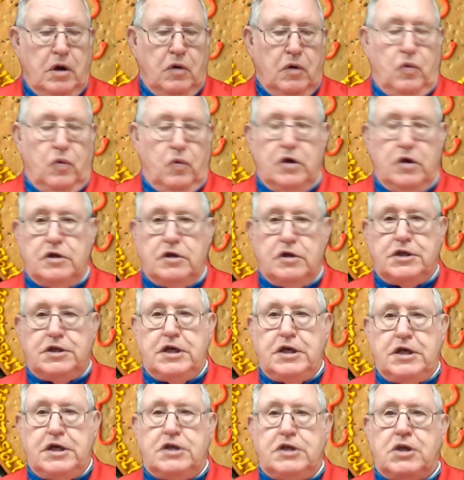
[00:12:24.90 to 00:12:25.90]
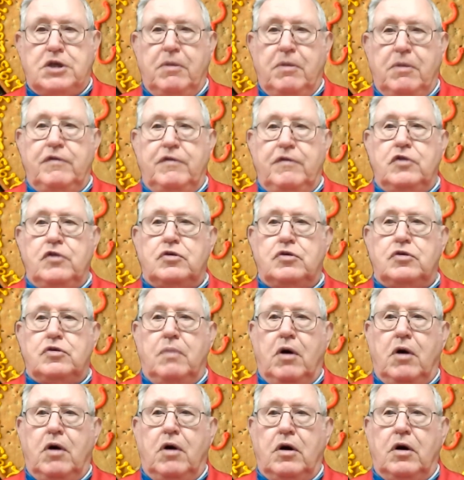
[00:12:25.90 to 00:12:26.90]
we'll see some of you
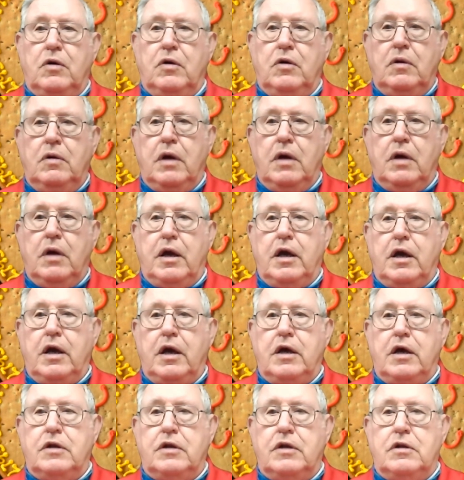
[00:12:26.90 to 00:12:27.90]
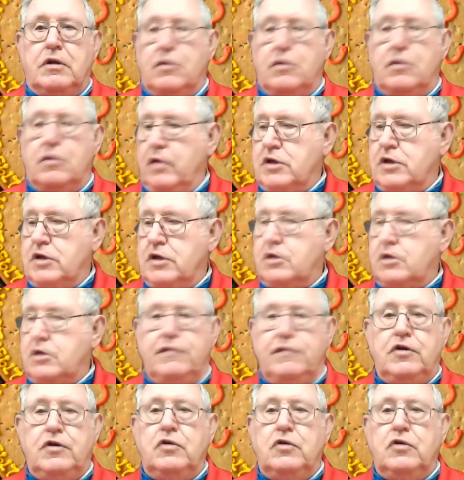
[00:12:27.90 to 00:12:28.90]
tomorrow, and the rest of
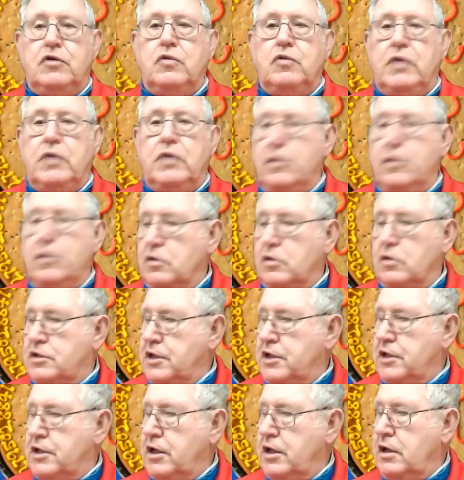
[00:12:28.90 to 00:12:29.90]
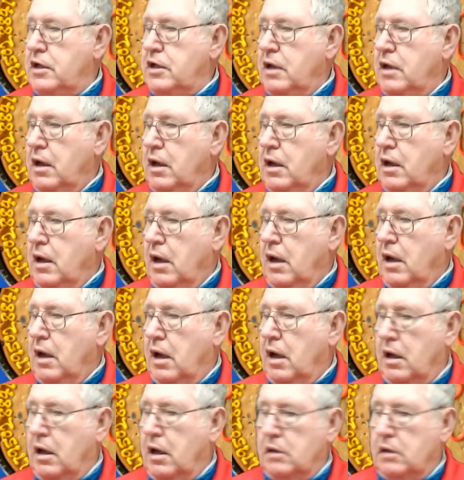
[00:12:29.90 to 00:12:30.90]
you we will see,
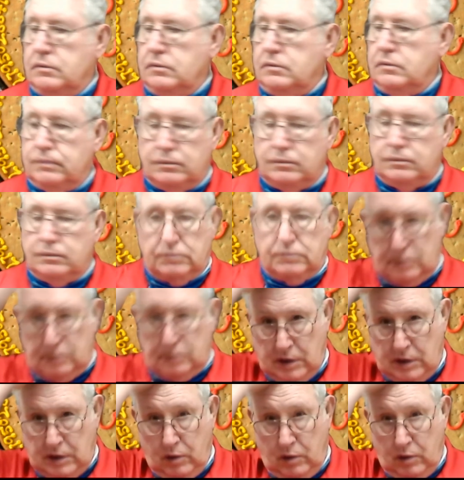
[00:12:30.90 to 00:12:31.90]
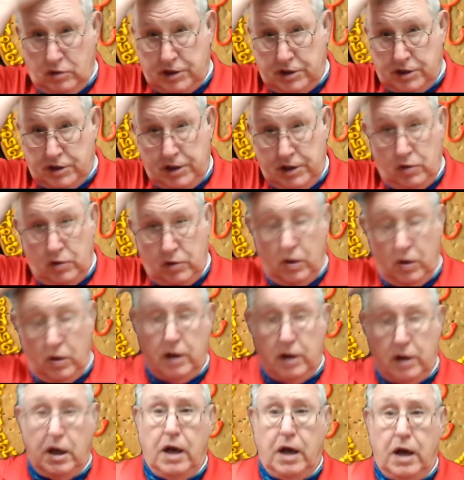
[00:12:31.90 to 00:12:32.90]
I will see you
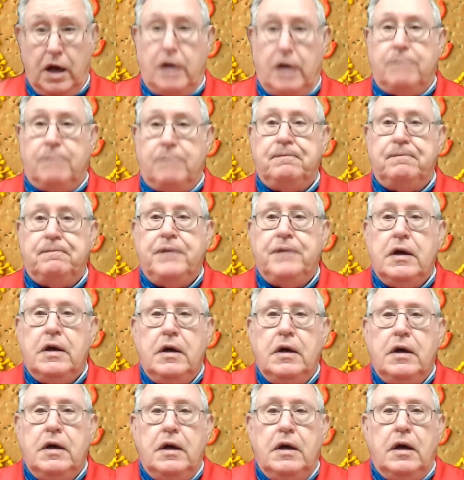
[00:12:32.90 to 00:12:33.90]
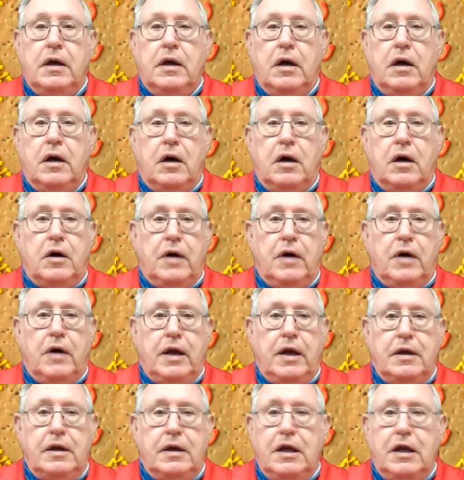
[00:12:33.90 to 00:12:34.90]
online. All
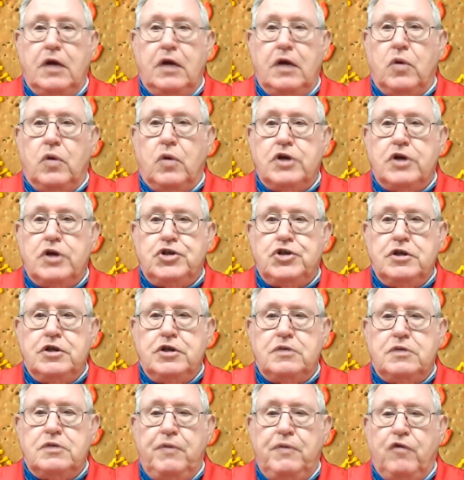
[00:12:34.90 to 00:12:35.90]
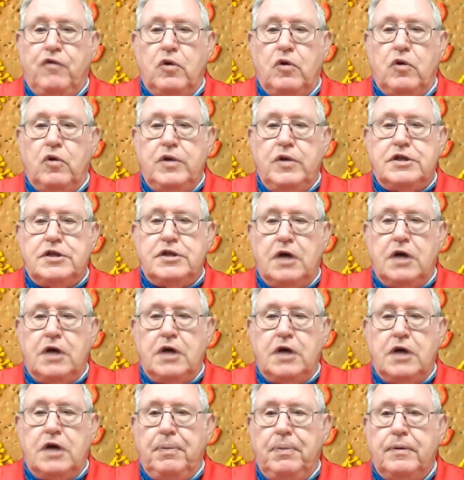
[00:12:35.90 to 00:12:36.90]
right, any questions before we
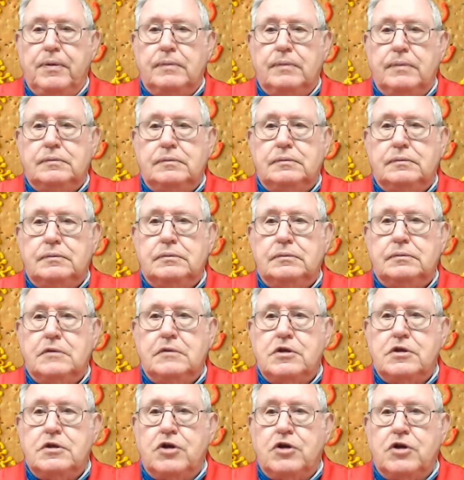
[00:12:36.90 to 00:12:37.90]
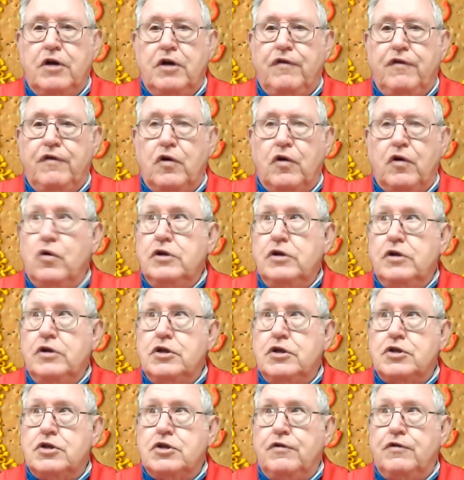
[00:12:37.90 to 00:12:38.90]
stop? Sorry for going
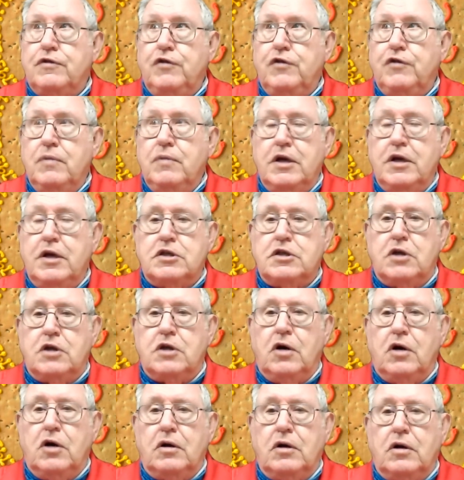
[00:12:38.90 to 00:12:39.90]
just a few minutes long.